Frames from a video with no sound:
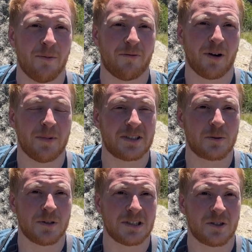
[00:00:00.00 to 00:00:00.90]
Freeman
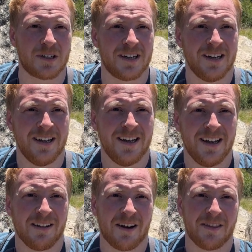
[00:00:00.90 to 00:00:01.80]
School District. A
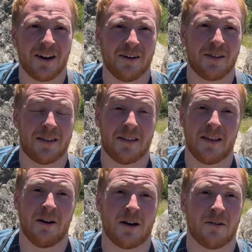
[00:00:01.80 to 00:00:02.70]
lot in there.
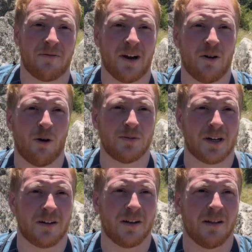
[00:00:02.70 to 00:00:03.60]
There you're going to find homes
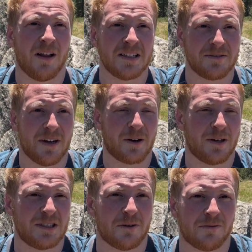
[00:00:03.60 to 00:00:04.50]
on lots of
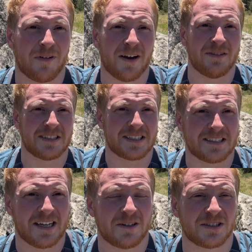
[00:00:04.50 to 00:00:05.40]
acreage, 5 to
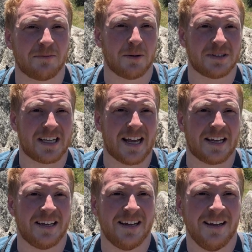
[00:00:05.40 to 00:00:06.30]
6 acres, sometimes 10.